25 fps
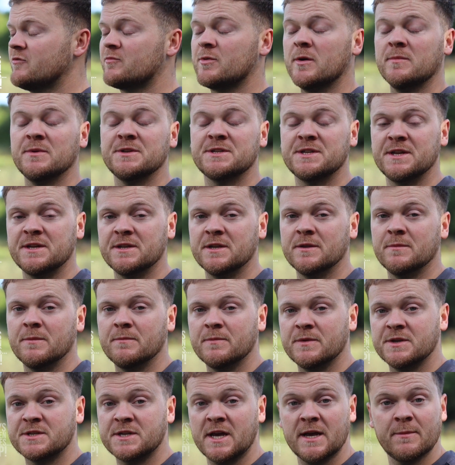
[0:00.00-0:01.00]
You've probably seen
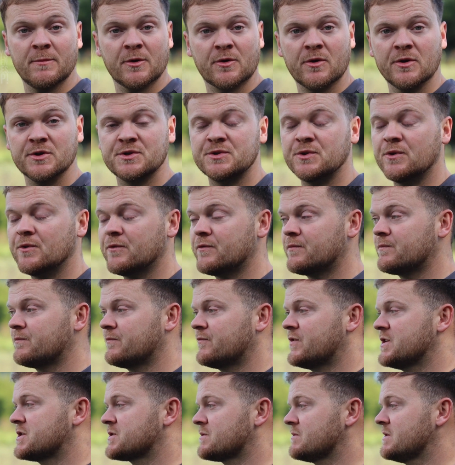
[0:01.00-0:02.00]
them the same across your
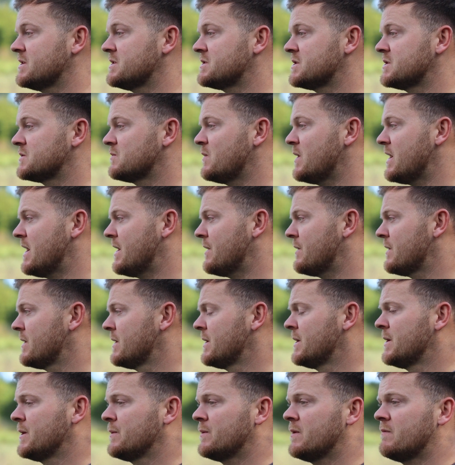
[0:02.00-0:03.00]
fisheries as well,
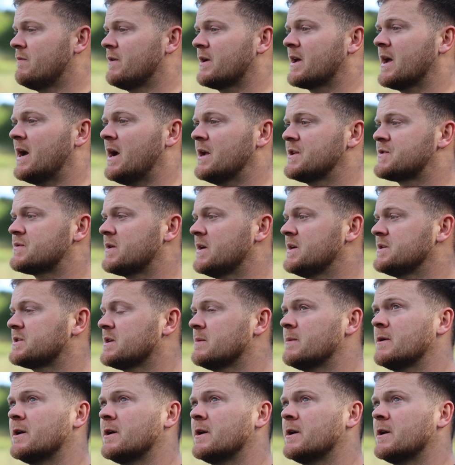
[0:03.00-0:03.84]
with the catch rates.